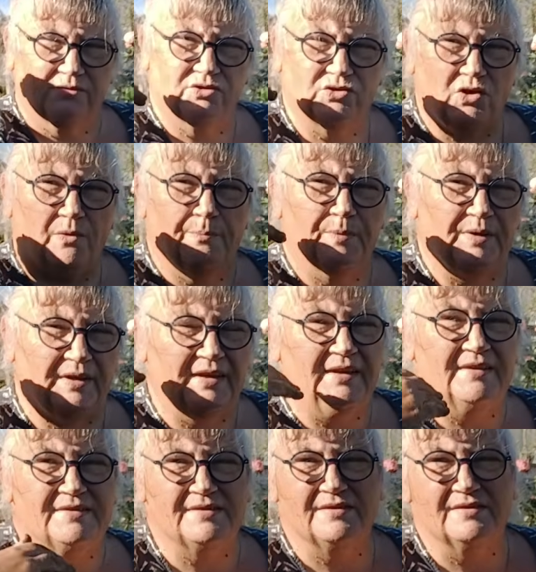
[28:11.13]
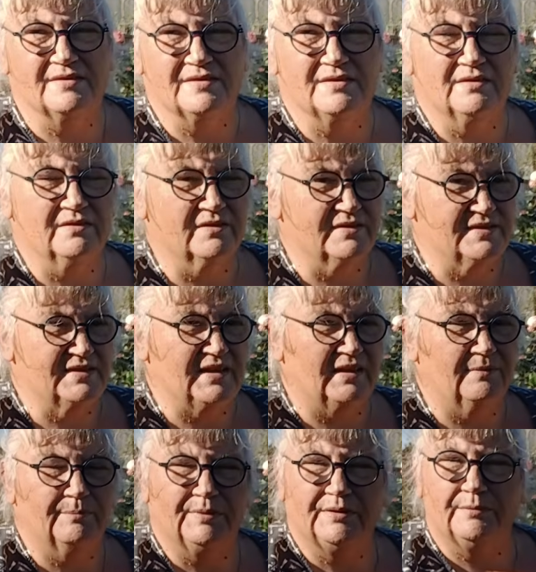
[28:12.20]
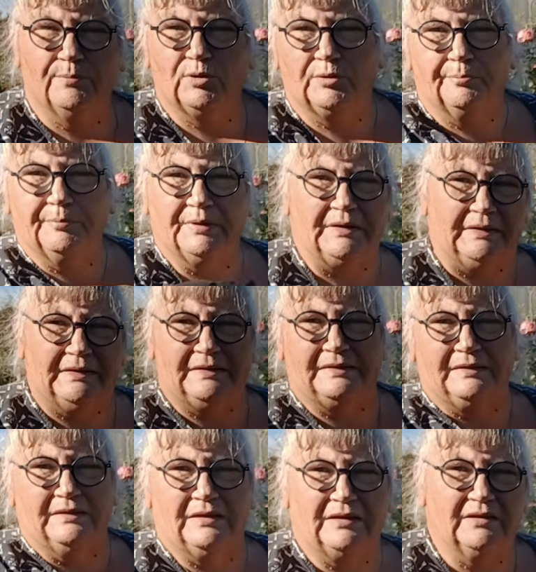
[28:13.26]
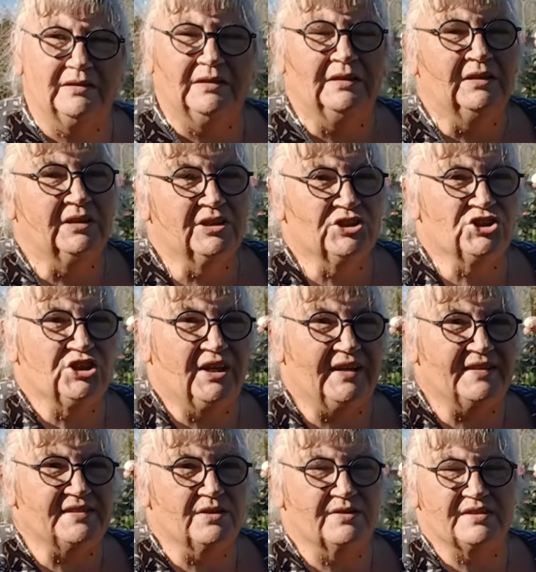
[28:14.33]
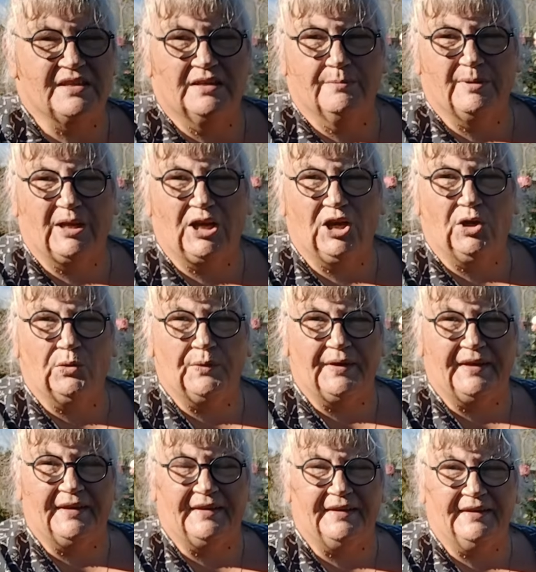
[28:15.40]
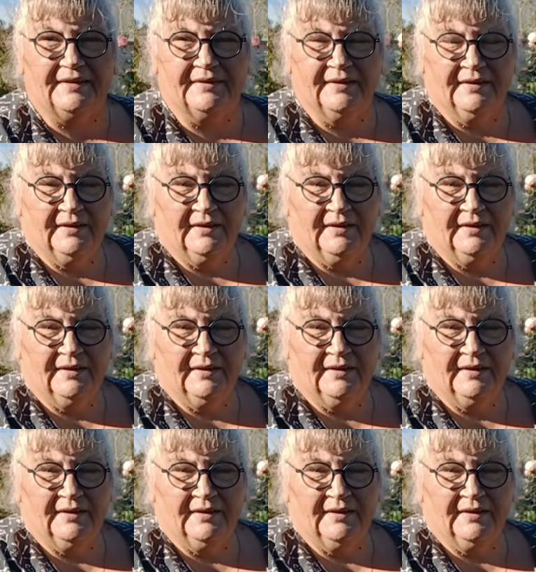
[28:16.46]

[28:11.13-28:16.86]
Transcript: Top bit here is in sun, but the bottom bit is in the shade, so it's getting a bit cold out here.